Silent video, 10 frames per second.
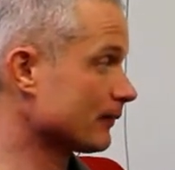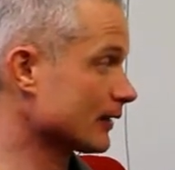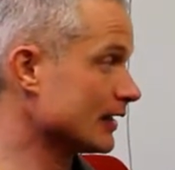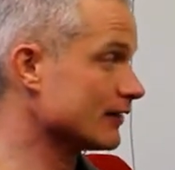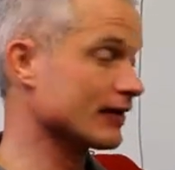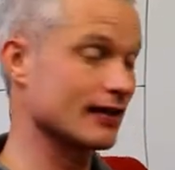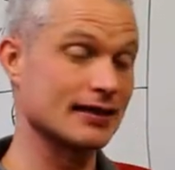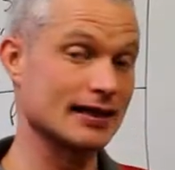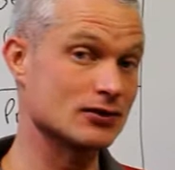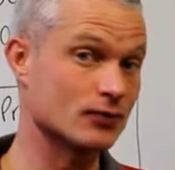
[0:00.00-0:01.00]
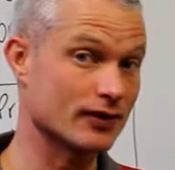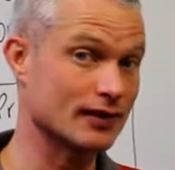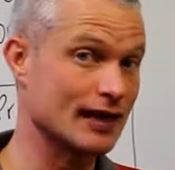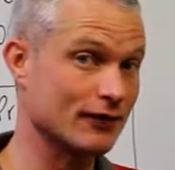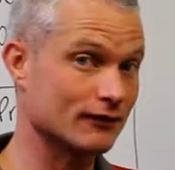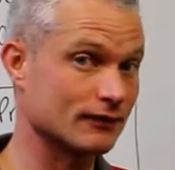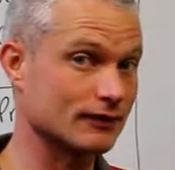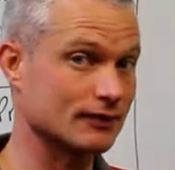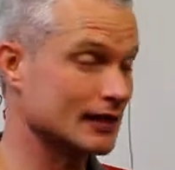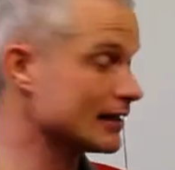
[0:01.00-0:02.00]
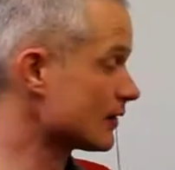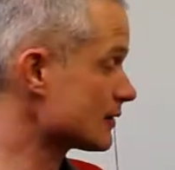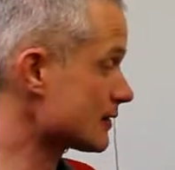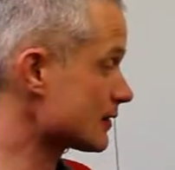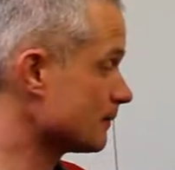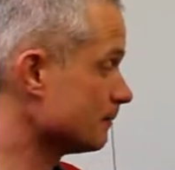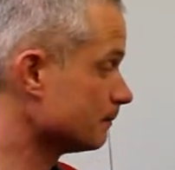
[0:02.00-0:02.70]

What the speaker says: living things within that ecosystem.